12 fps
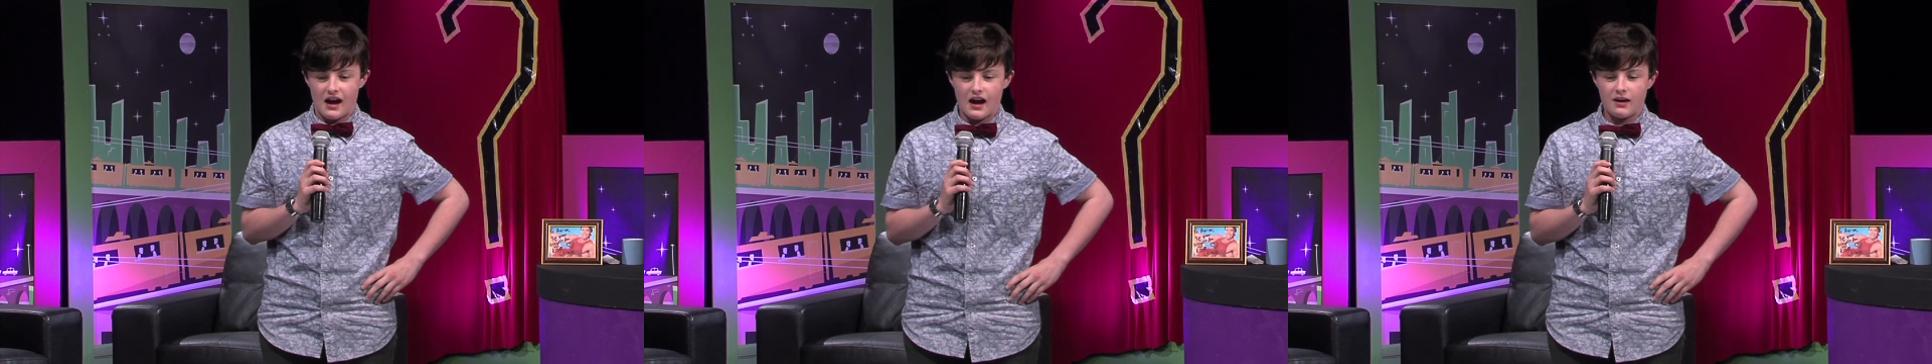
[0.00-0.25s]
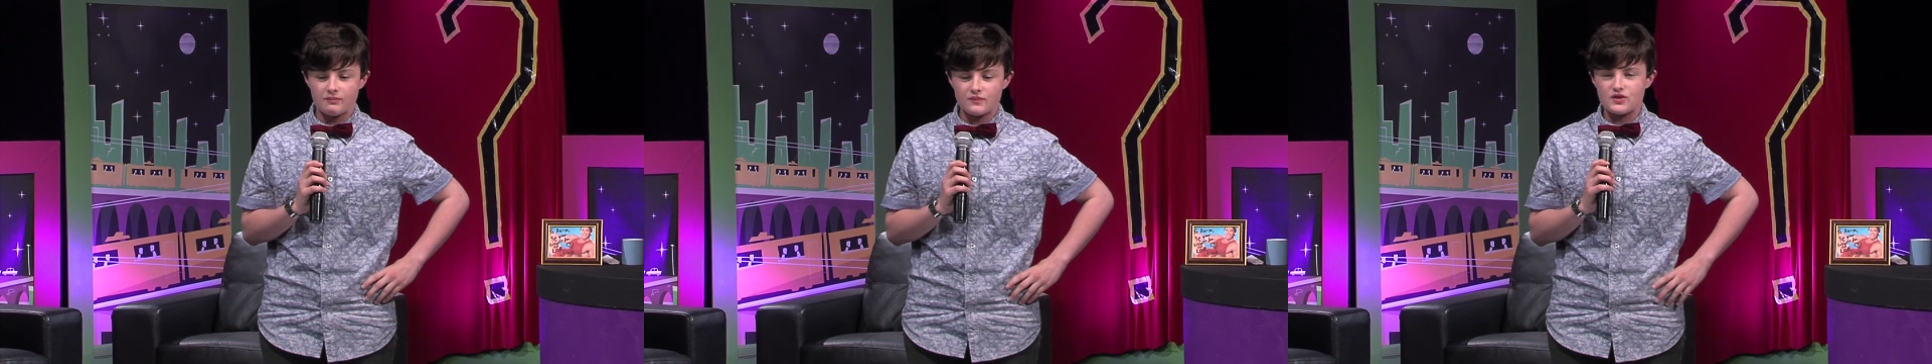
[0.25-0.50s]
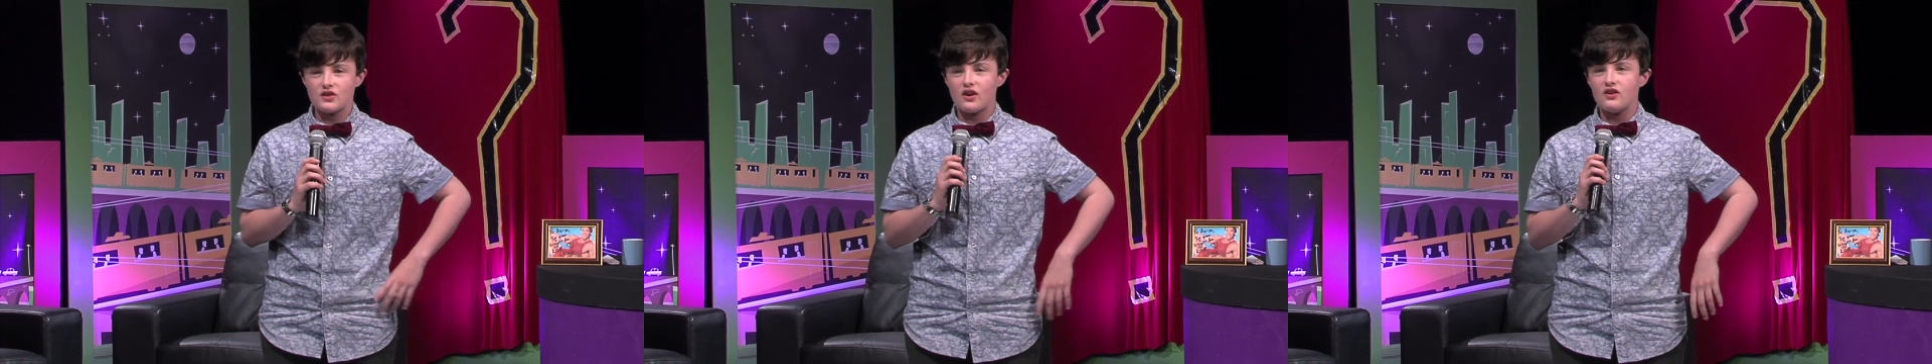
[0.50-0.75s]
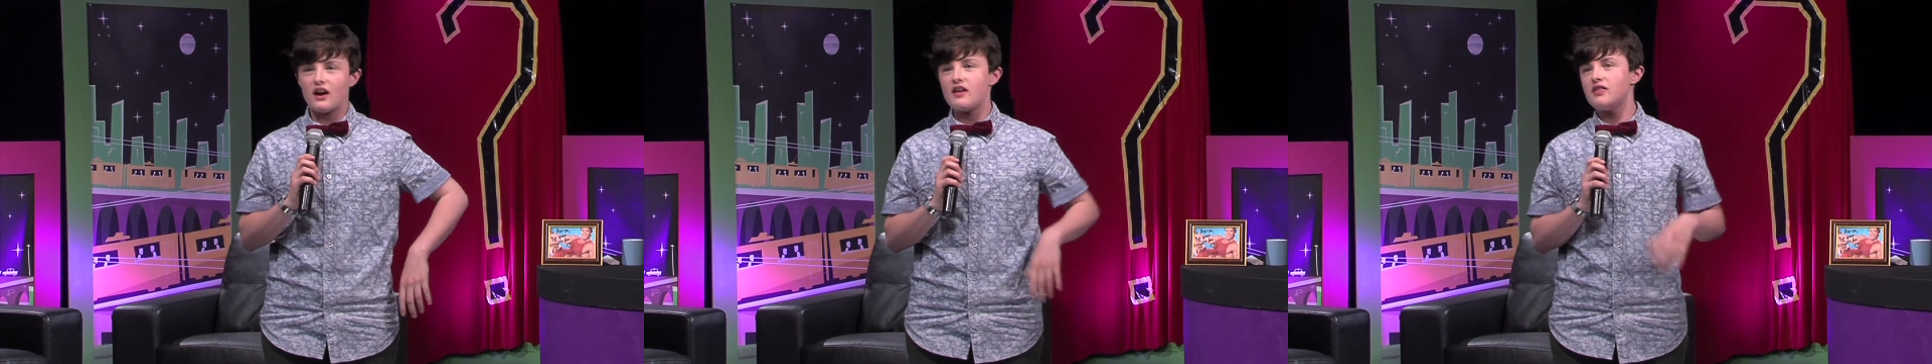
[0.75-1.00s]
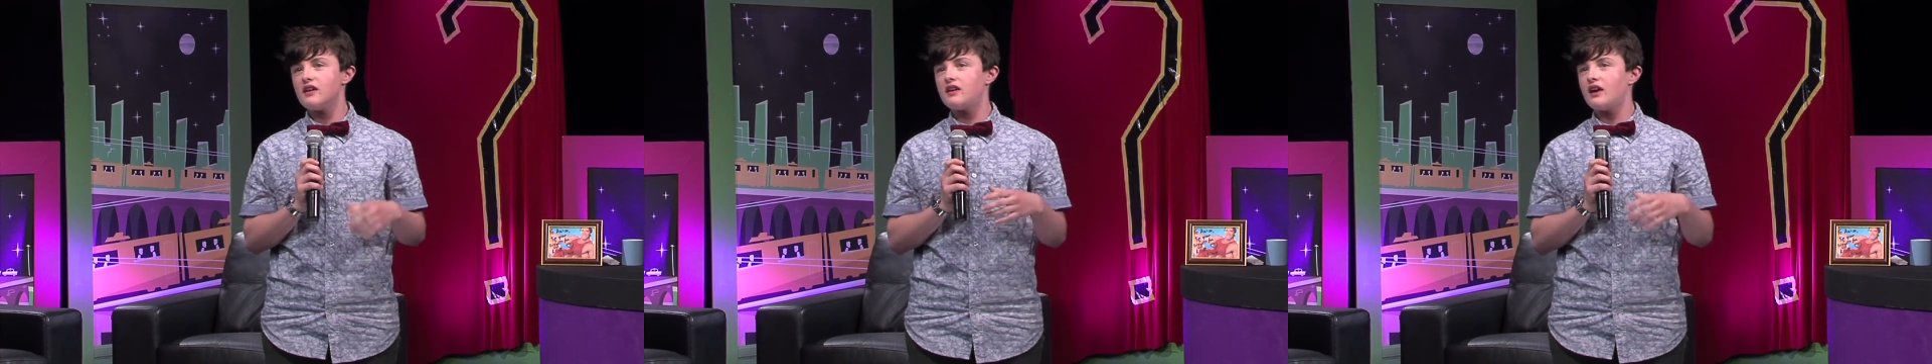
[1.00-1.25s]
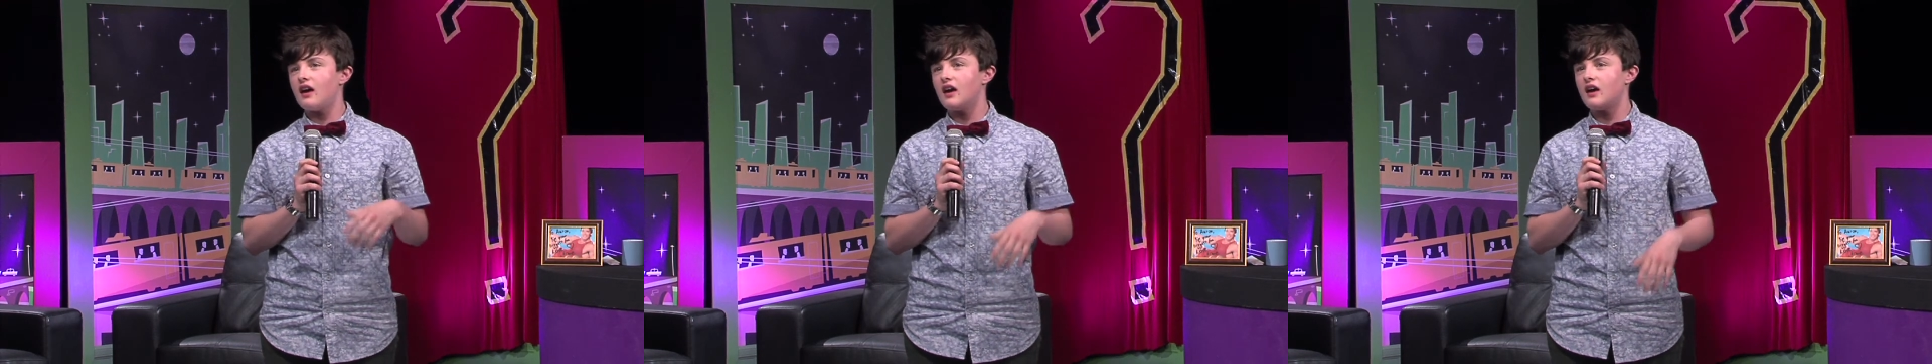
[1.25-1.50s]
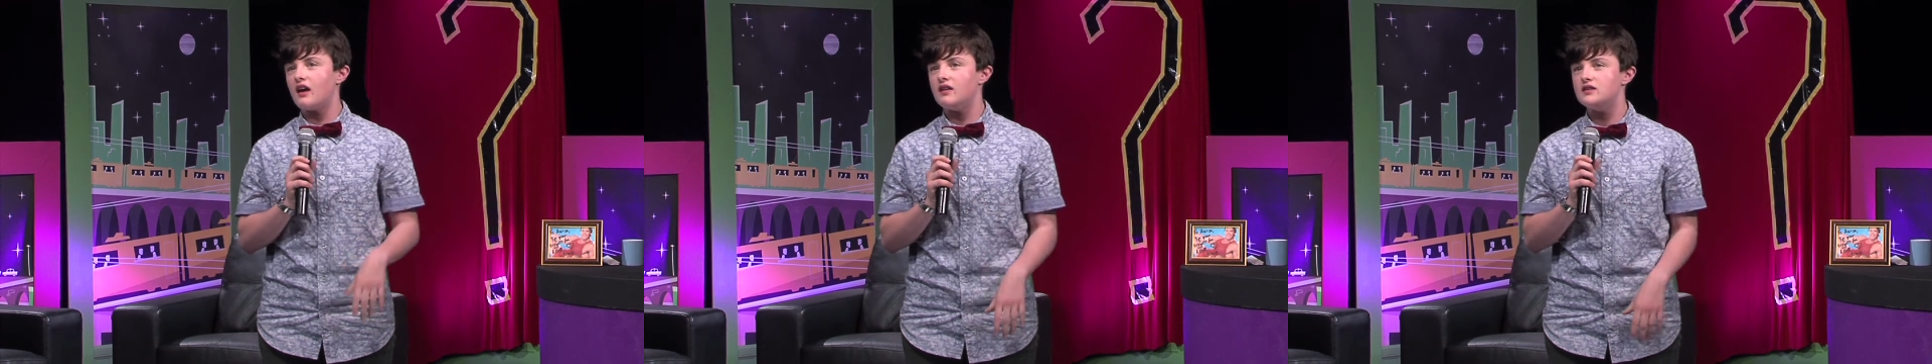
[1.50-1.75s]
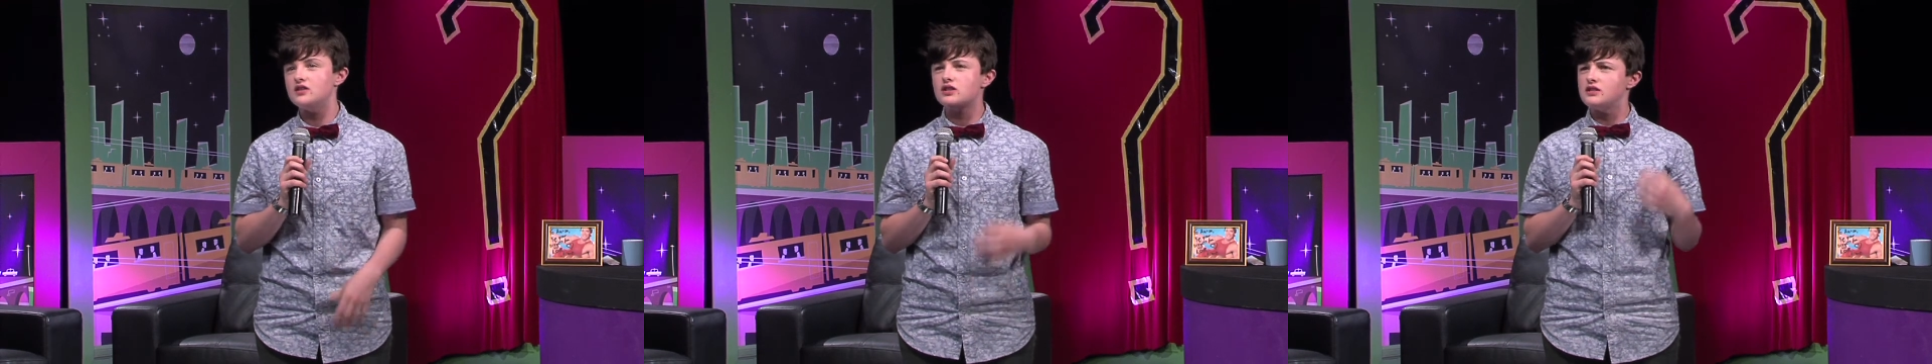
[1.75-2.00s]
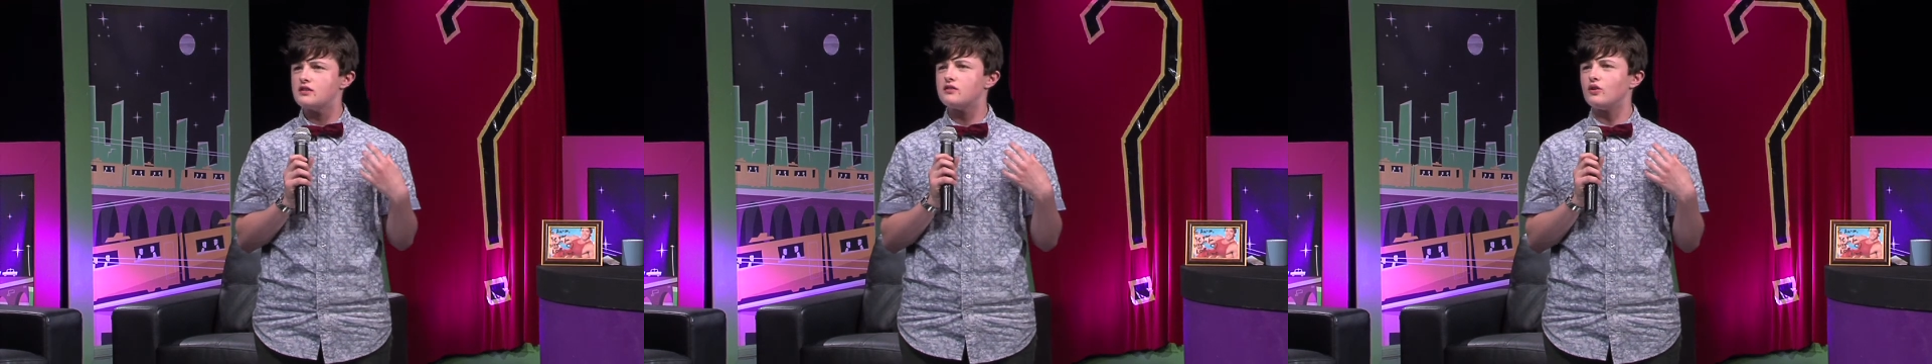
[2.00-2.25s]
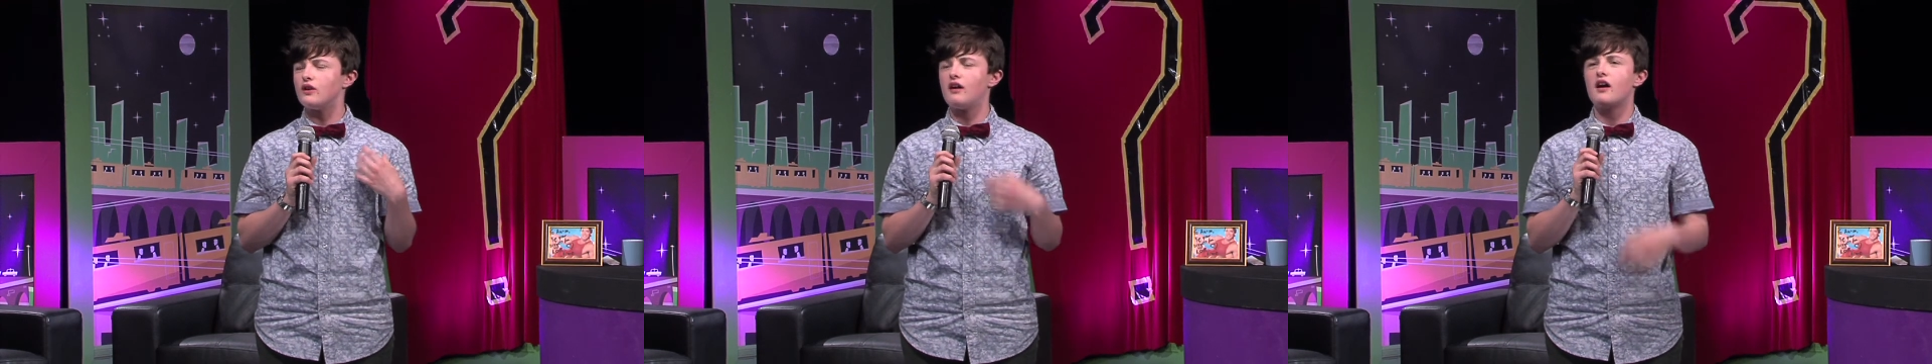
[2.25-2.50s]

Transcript: Um, so I think, uh, this is just a thought,